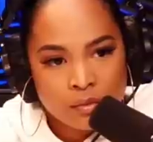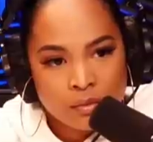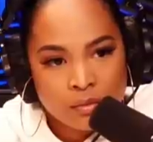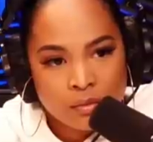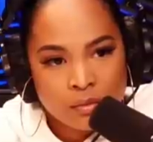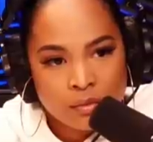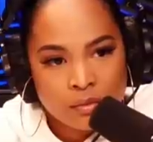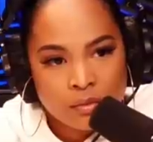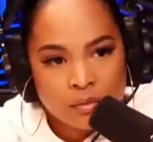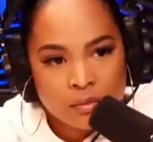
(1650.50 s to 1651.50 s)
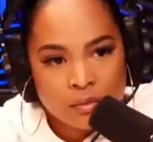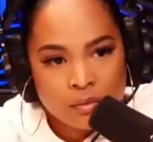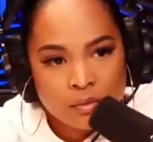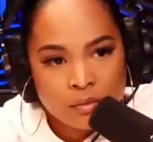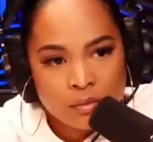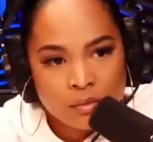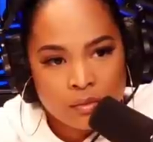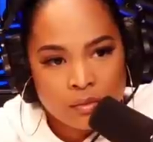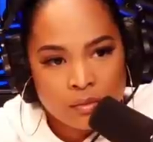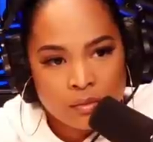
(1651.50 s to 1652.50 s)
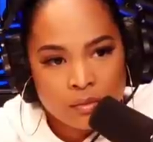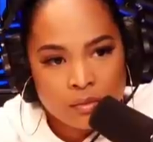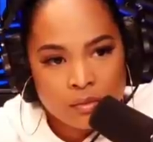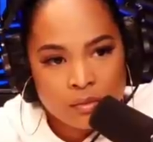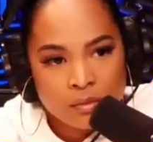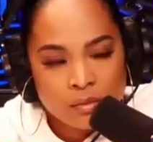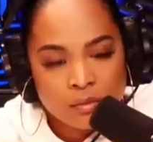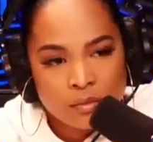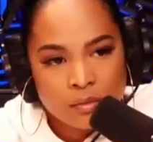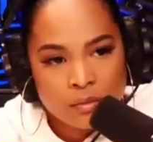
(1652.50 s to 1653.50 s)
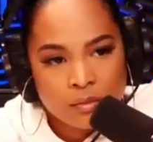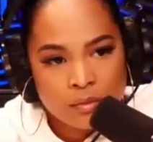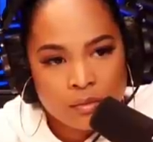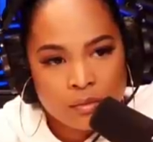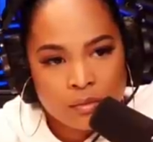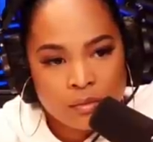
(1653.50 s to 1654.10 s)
This person isn't speaking.